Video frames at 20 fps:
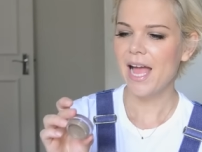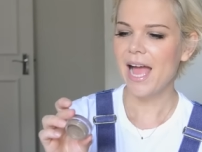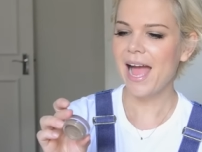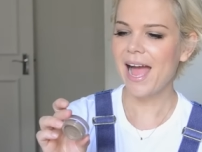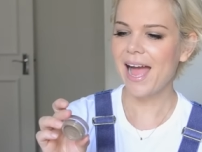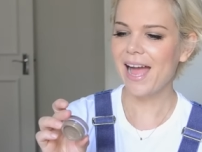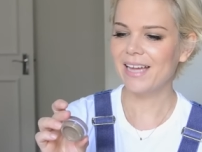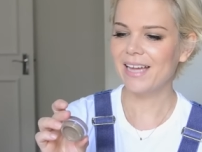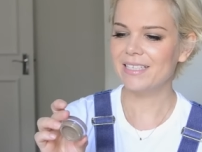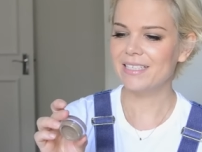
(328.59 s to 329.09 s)

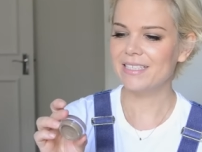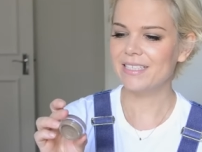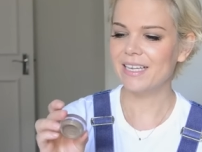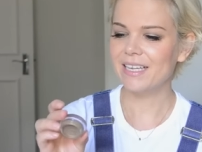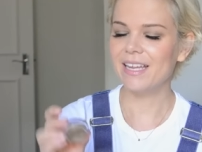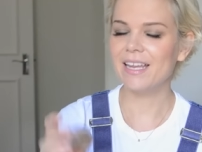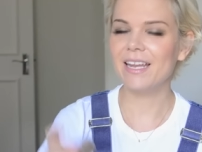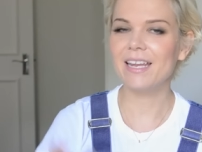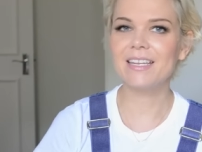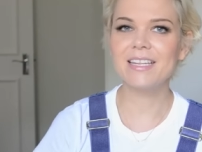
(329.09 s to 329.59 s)
And
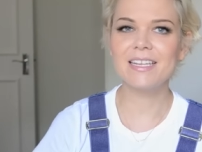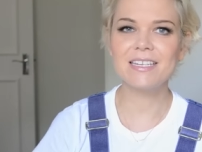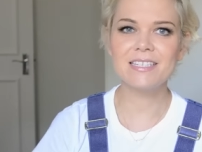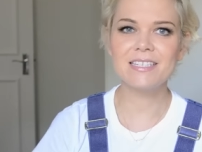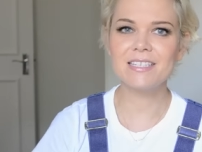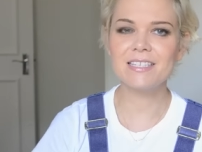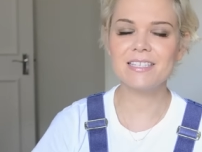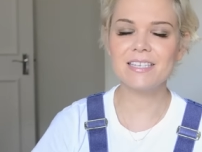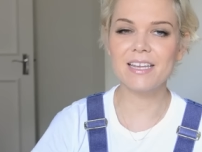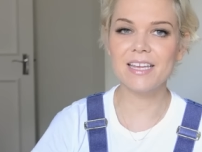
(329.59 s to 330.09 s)

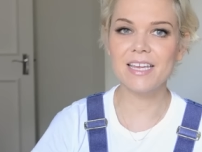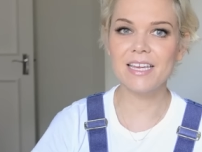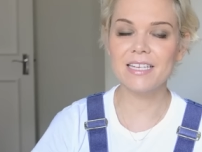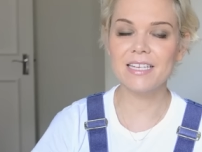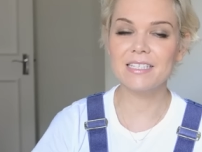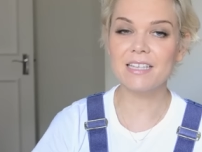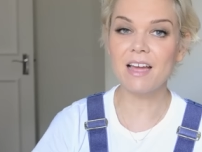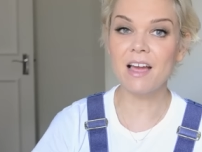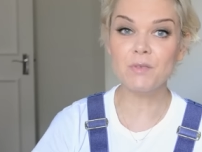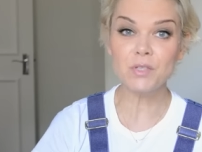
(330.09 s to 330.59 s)
this
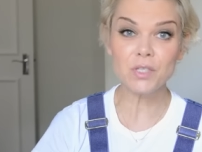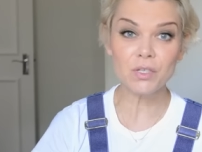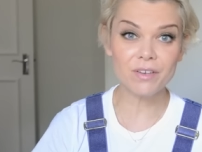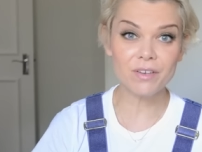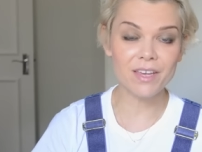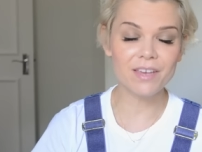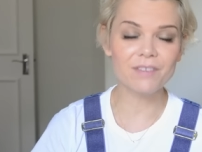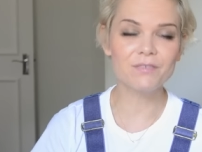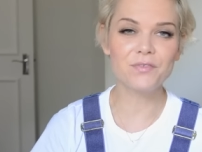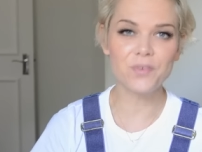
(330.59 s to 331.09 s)
is, I was
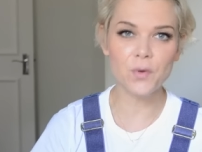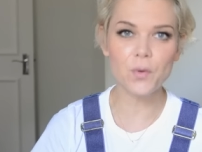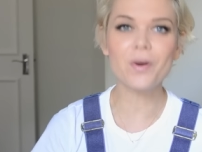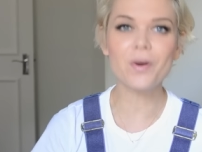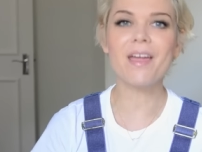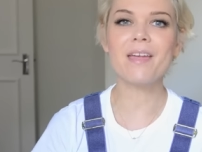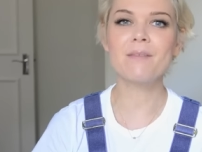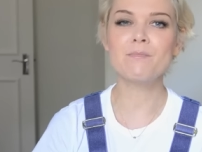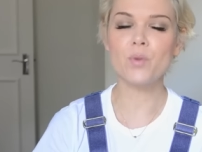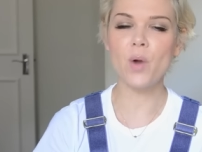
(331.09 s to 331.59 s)
looking
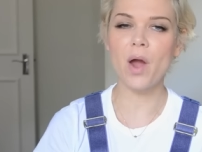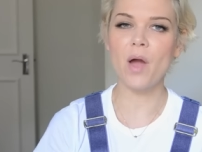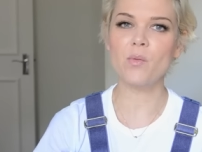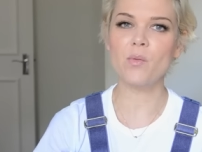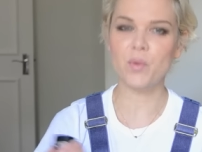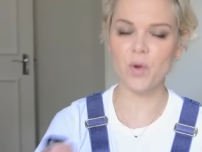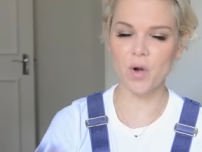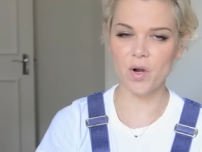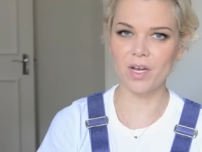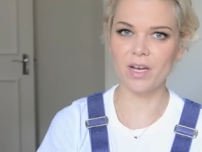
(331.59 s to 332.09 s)
for a
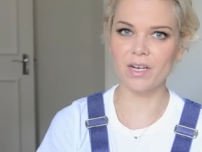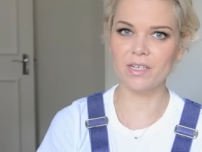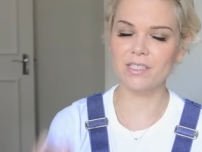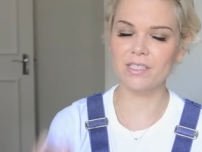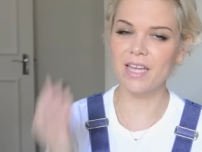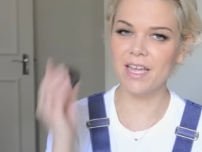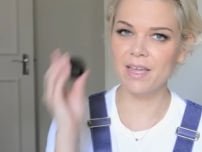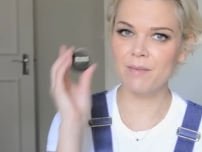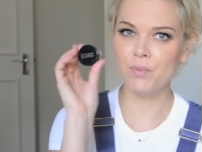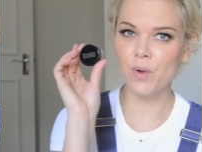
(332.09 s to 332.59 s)
brow product,
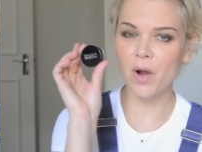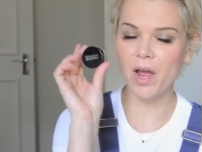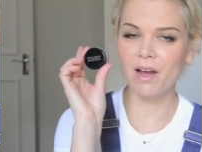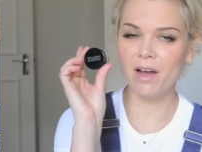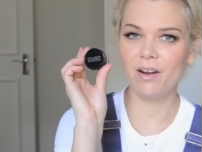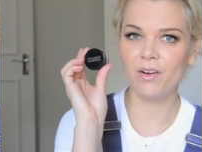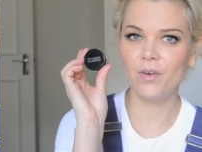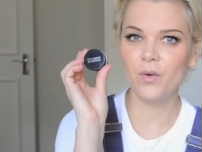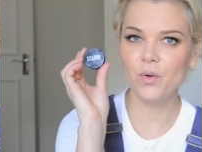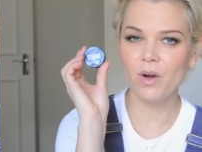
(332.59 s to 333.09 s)
a
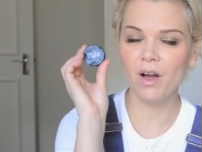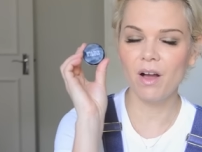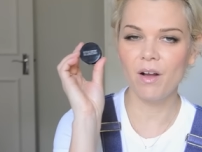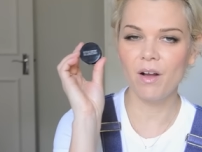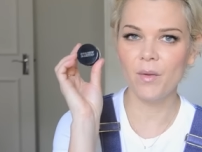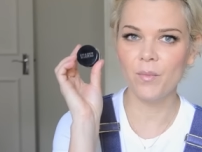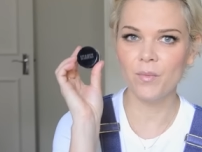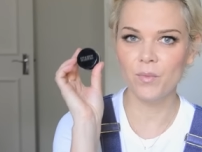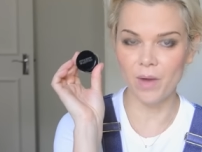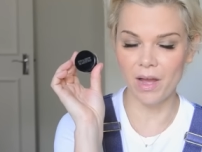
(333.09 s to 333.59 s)
brow
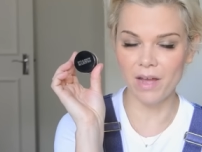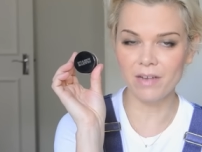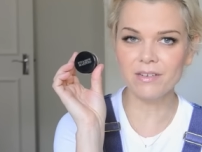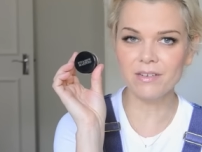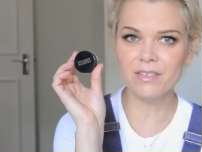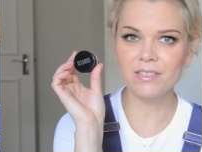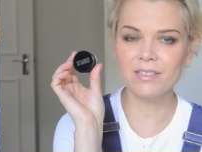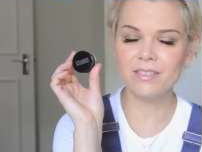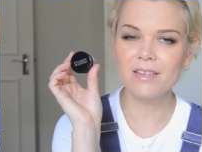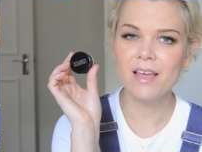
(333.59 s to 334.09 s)

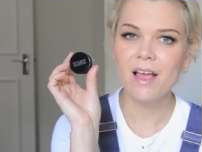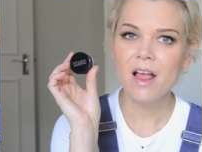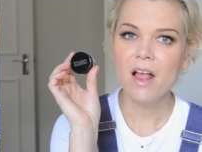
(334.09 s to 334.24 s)
wax.